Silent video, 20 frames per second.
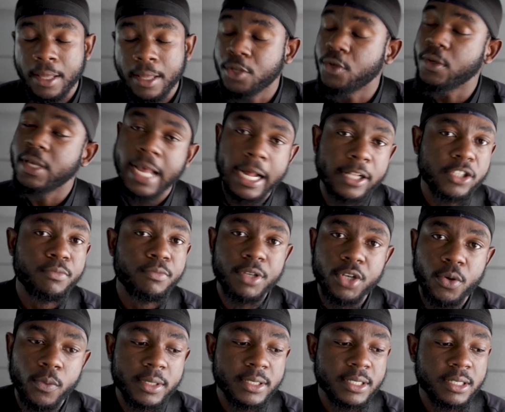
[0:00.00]
You got to be
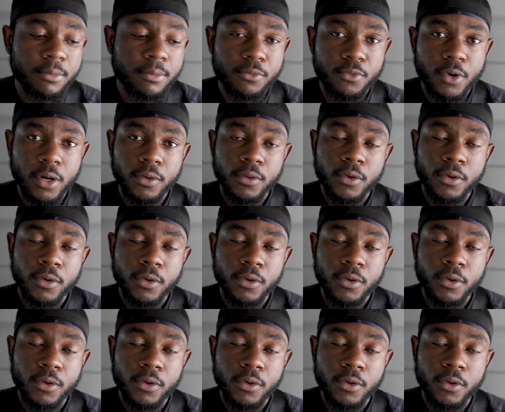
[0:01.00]
doing something wrong.